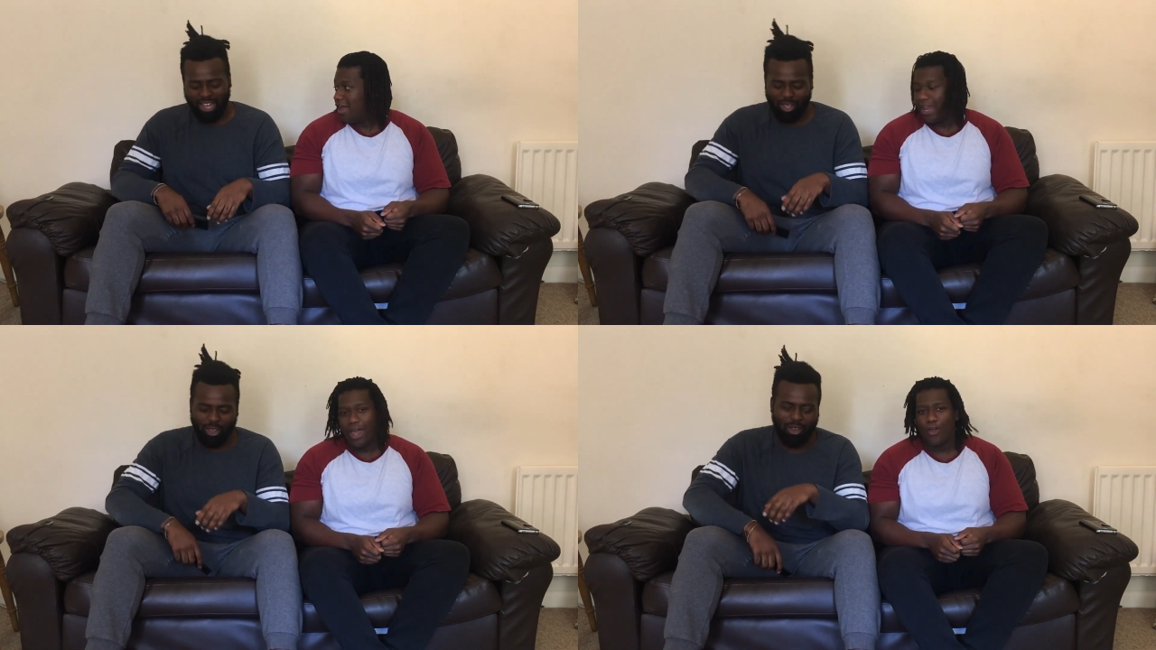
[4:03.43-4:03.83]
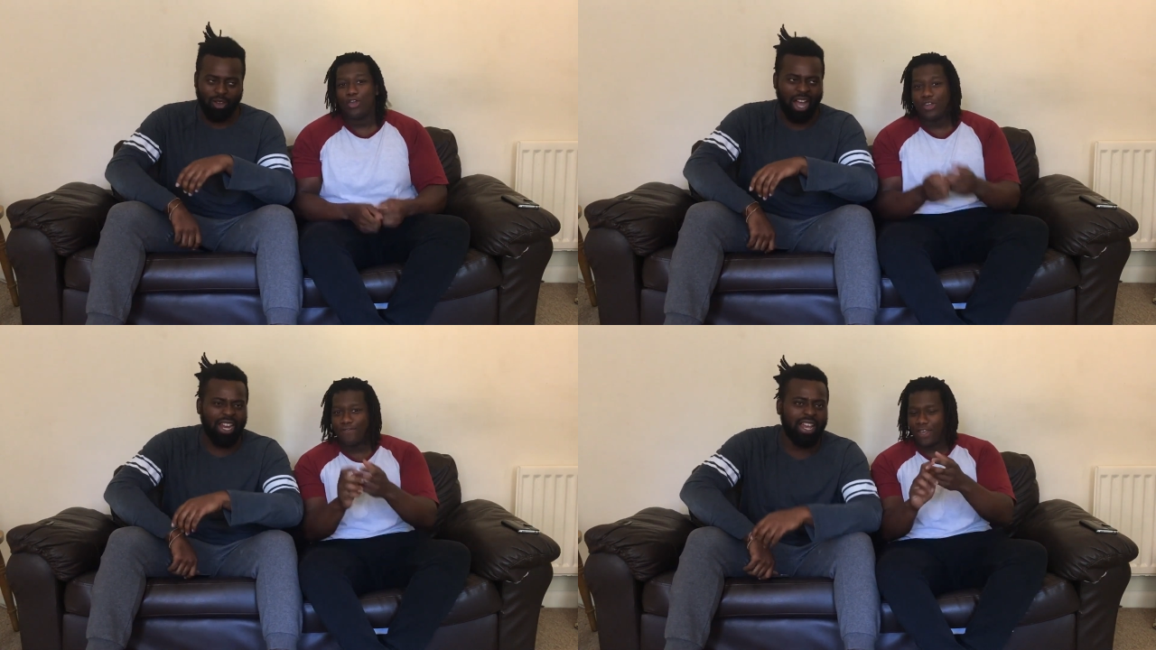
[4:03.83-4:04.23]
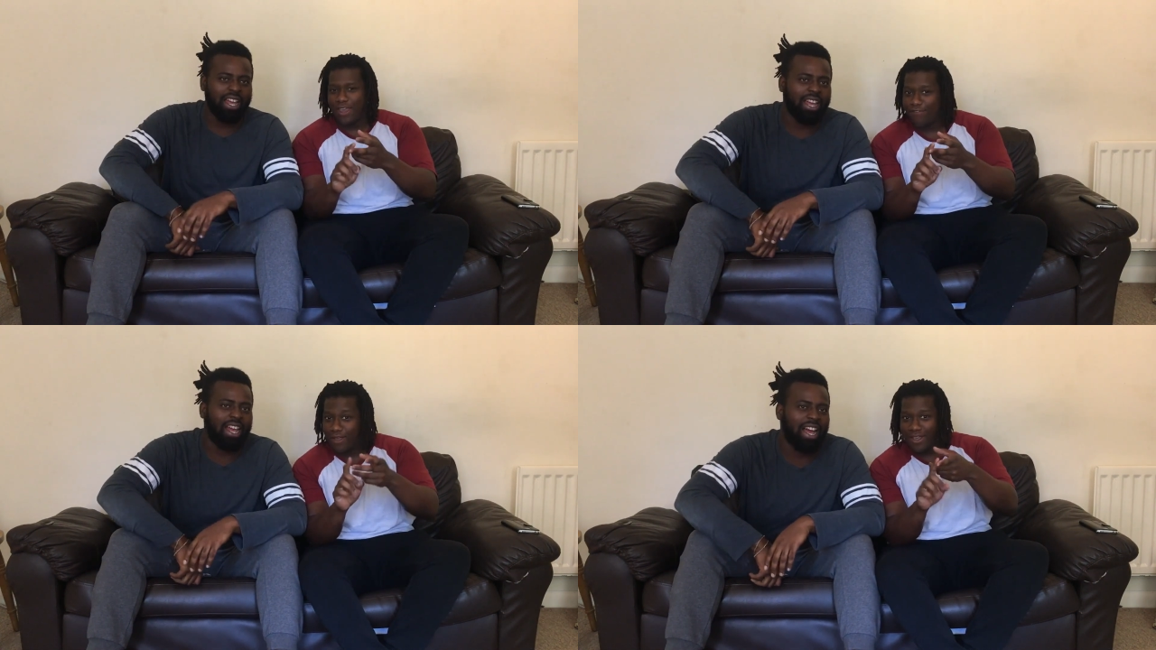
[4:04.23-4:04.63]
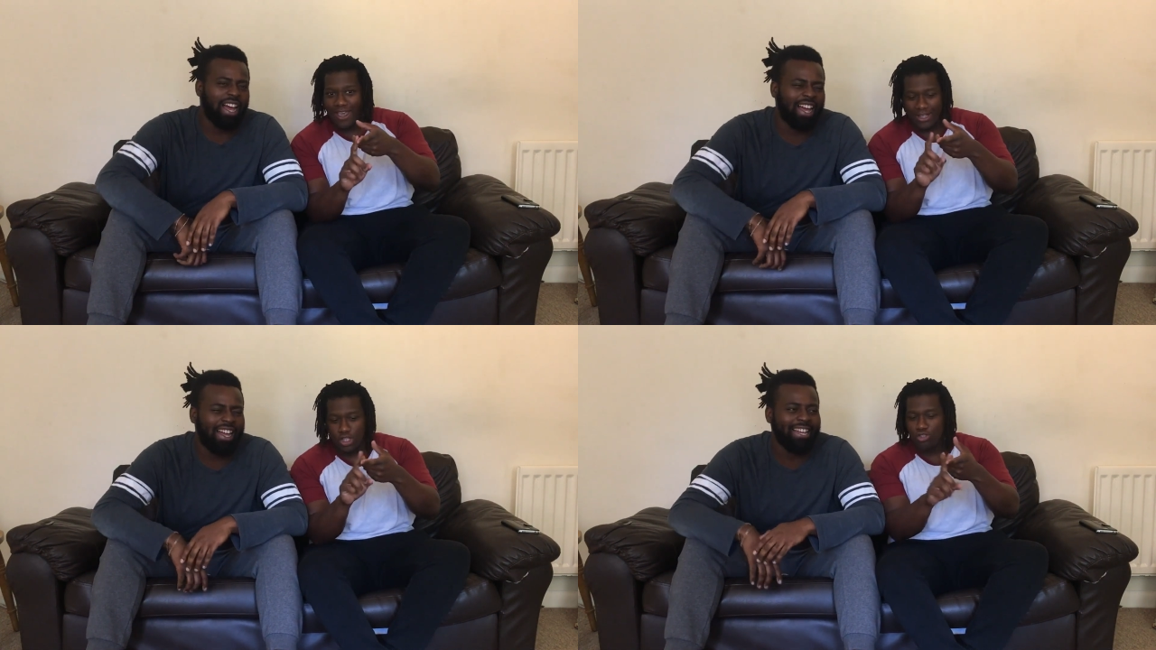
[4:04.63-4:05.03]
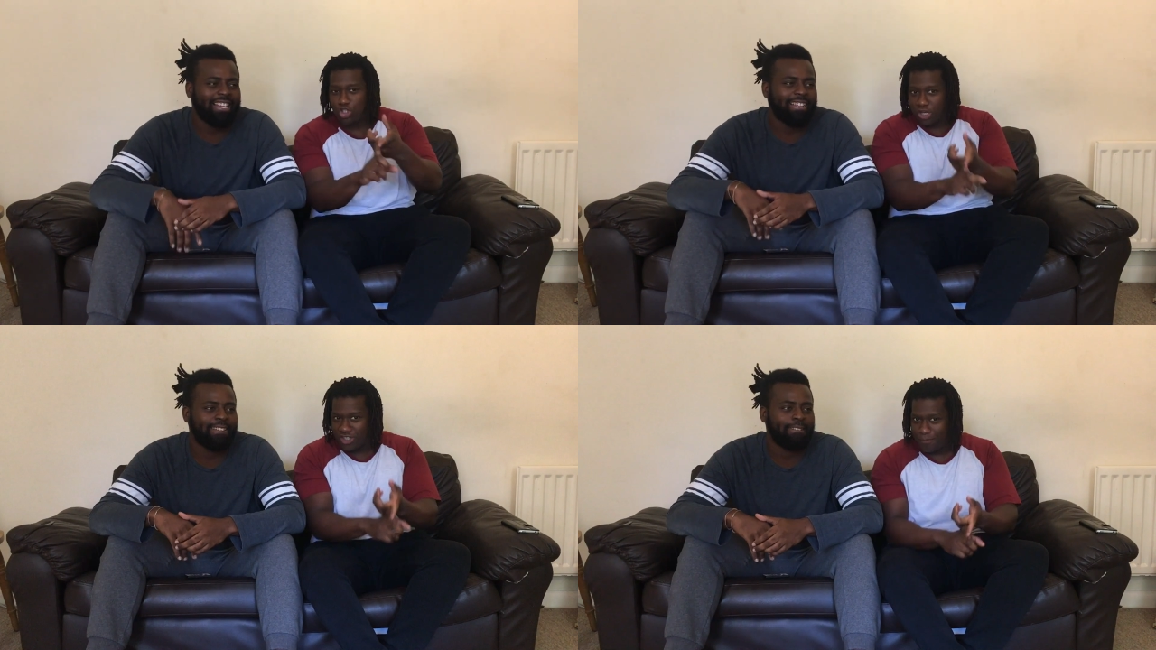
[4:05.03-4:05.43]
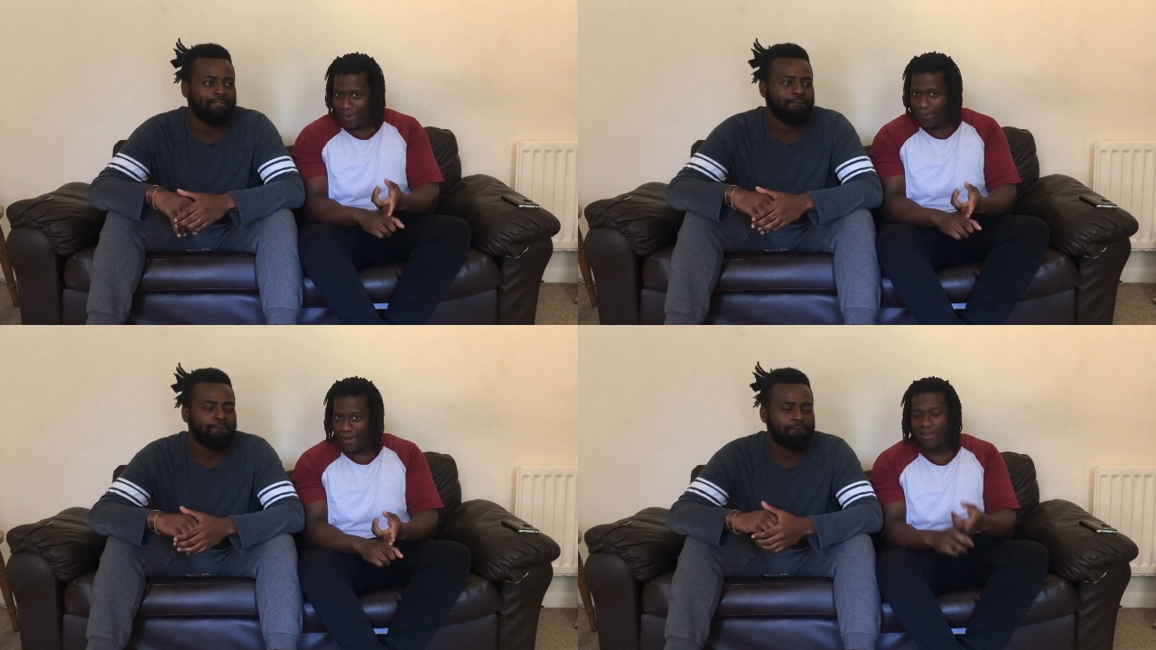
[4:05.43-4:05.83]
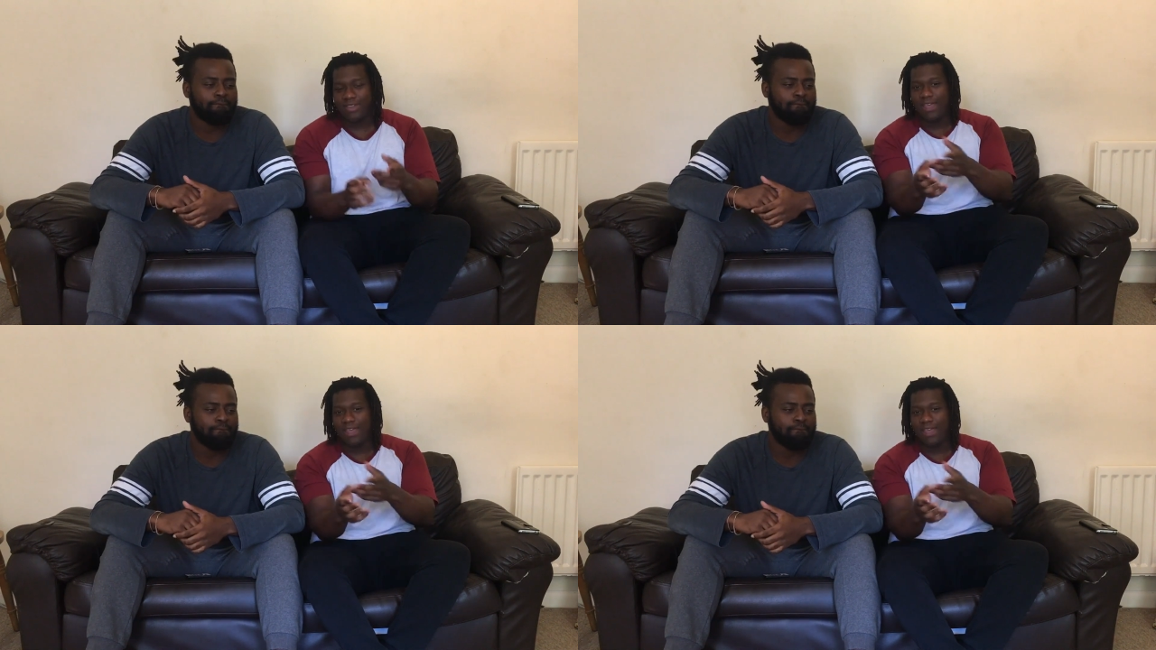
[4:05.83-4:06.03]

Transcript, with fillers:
Speaker 1: I don't know. Because you, have to, you have to get the trust in people.